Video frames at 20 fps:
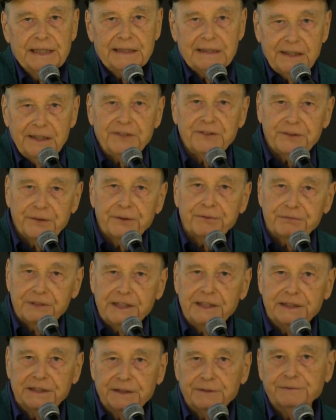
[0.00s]
at least
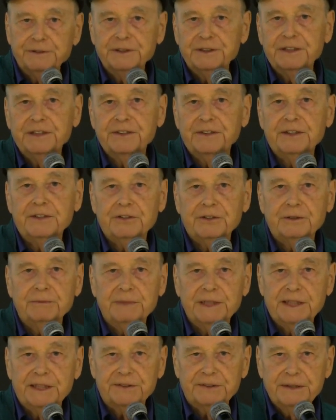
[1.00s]
three different essential
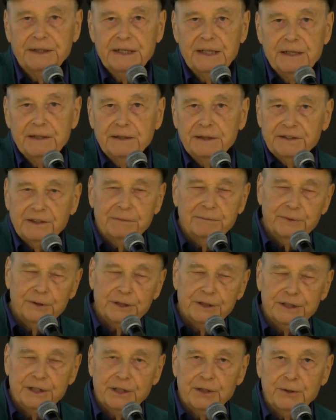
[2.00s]
meanings, which I'm
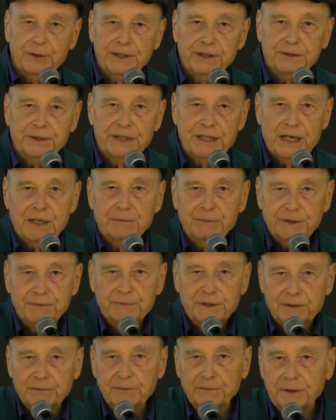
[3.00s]
not going to go into now, but
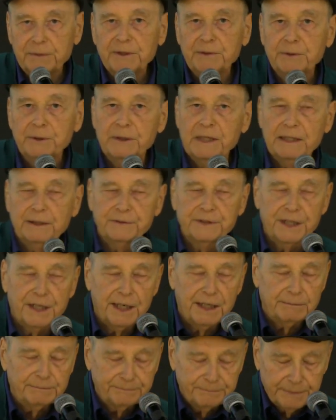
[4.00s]
maybe we'll have
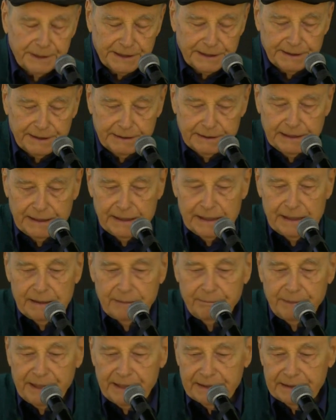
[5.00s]
time. But
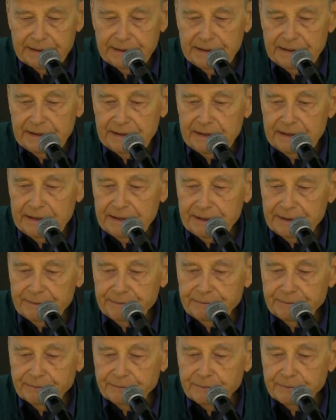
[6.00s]

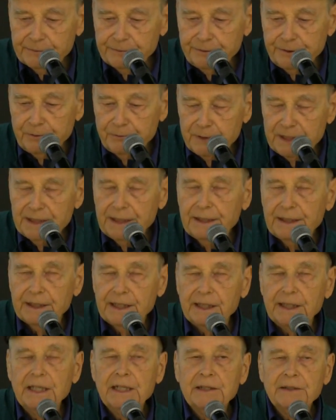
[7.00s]
for one
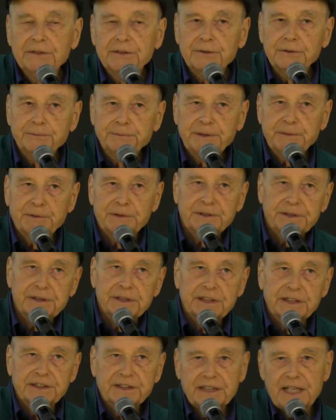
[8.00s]
thing, so people,
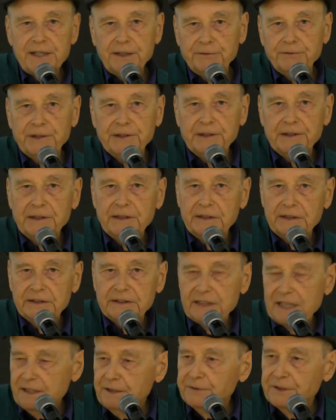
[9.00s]
it's kind of
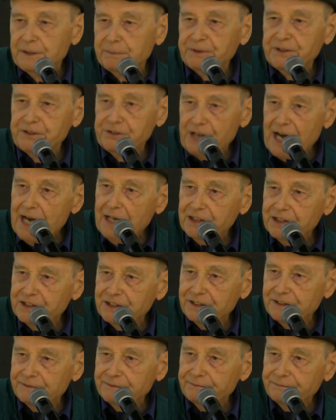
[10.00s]
an
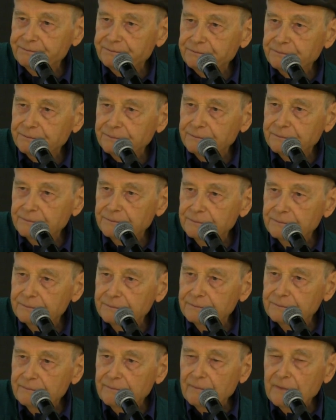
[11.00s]
abstraction.
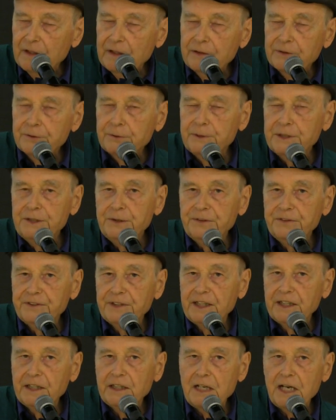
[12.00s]
So when you
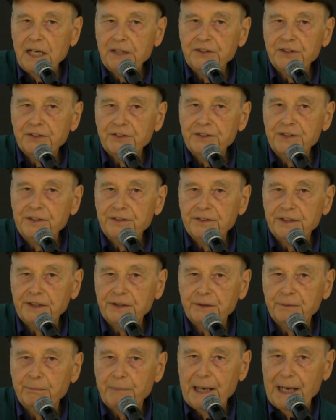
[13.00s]
say consciousness
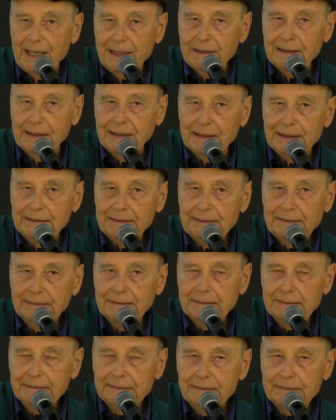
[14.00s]
expanding,